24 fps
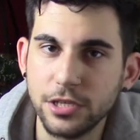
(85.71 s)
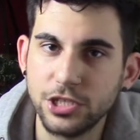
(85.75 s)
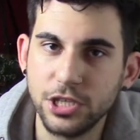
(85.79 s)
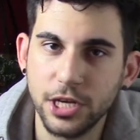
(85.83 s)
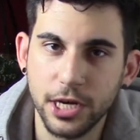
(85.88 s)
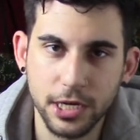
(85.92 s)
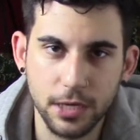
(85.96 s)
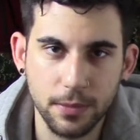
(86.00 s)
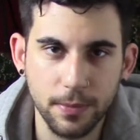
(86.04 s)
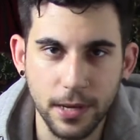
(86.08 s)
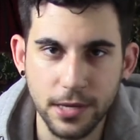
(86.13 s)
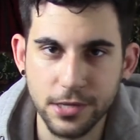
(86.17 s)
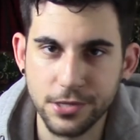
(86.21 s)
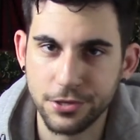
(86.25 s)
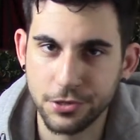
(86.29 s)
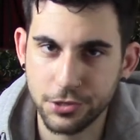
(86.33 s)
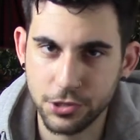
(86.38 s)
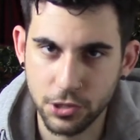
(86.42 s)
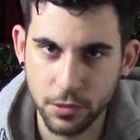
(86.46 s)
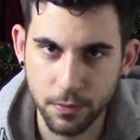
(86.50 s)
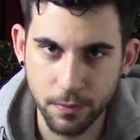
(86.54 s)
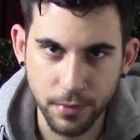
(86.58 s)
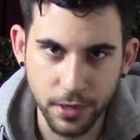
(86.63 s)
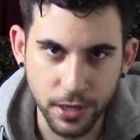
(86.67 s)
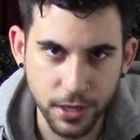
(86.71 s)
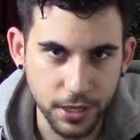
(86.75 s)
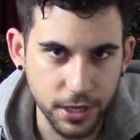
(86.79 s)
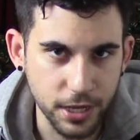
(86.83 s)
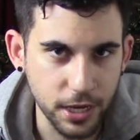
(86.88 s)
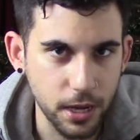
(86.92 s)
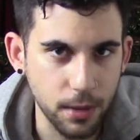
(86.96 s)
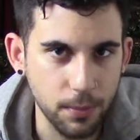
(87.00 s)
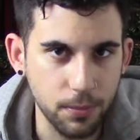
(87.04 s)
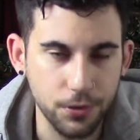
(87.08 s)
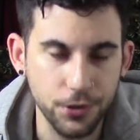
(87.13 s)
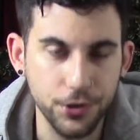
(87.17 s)
check my social
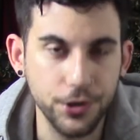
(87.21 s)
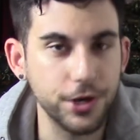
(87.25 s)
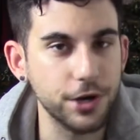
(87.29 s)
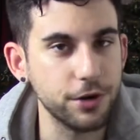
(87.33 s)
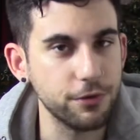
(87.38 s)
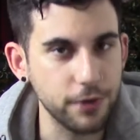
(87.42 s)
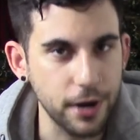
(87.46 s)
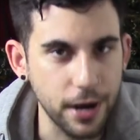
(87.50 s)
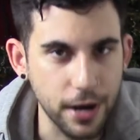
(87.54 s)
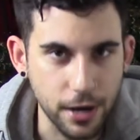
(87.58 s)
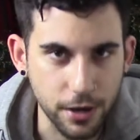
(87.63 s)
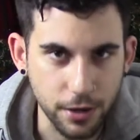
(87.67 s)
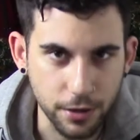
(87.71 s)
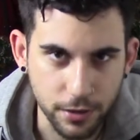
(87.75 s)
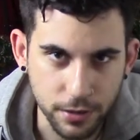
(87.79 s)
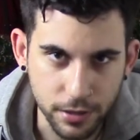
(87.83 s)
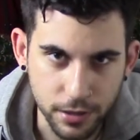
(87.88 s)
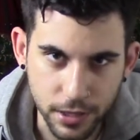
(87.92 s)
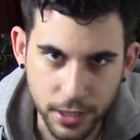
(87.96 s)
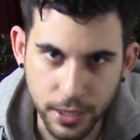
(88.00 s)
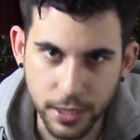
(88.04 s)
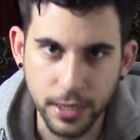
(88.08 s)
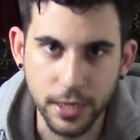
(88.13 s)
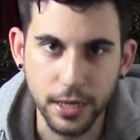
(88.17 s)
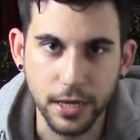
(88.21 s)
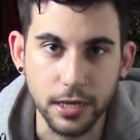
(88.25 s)
media pretty regularly,